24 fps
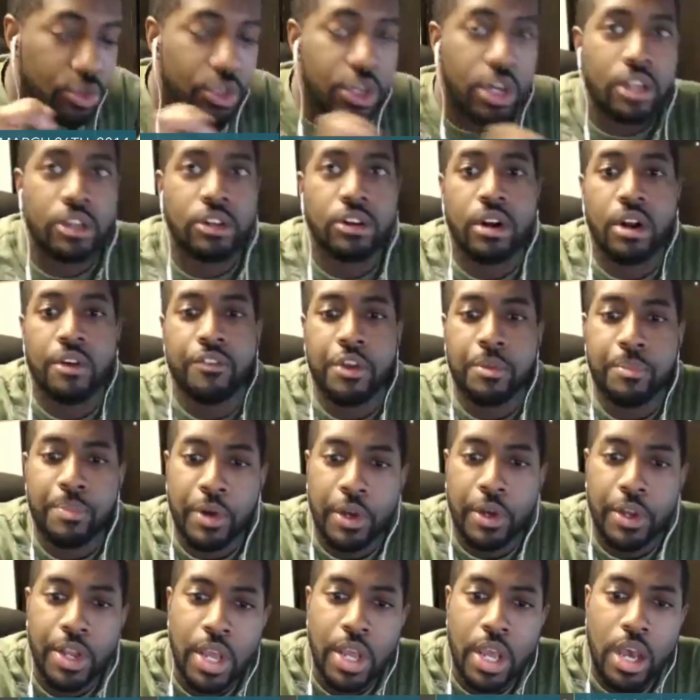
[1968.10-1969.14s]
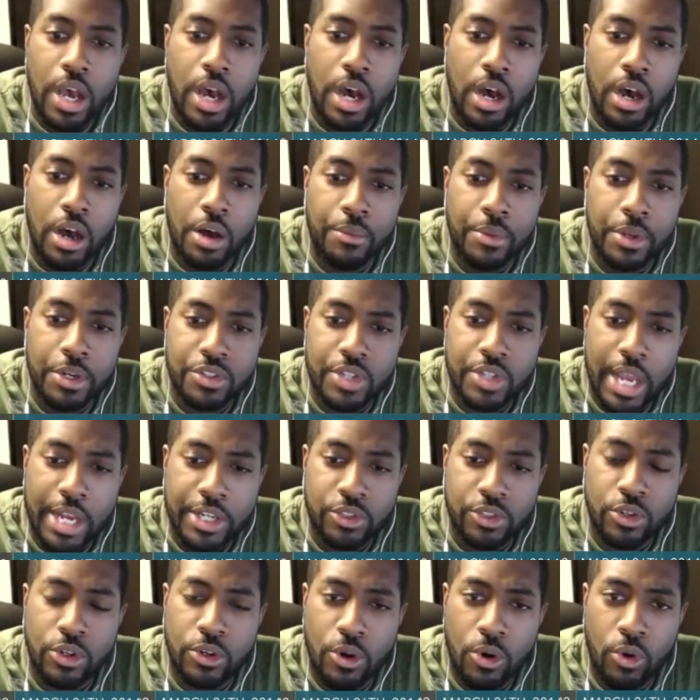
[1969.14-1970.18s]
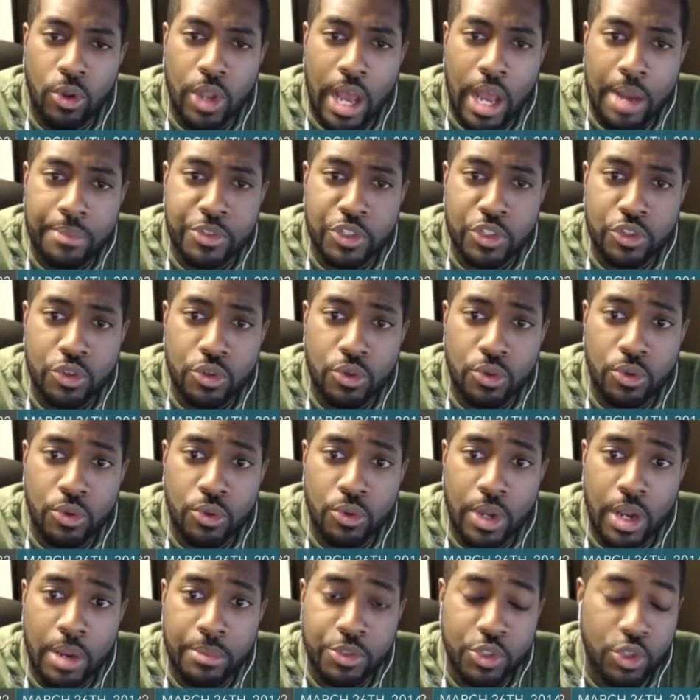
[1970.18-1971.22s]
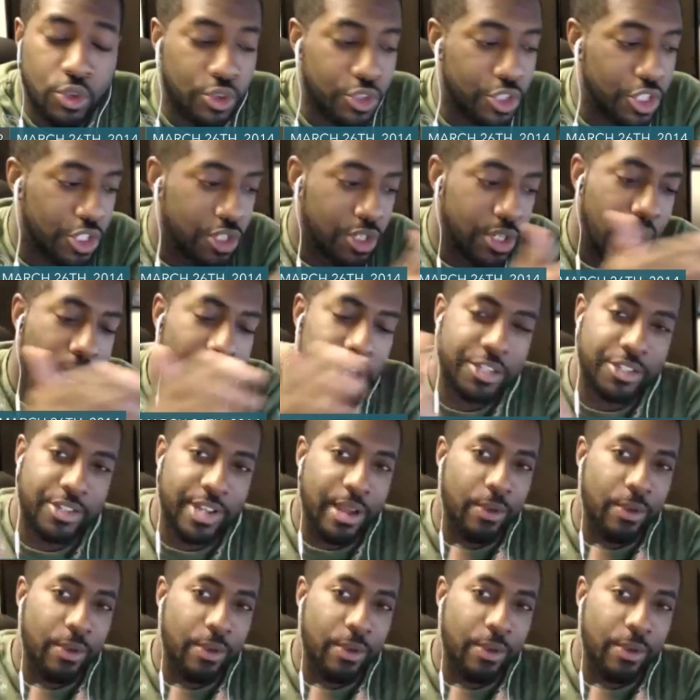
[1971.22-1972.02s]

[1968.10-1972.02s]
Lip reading: color of it, but there's actually a gold option too, and I'm sure just to kind of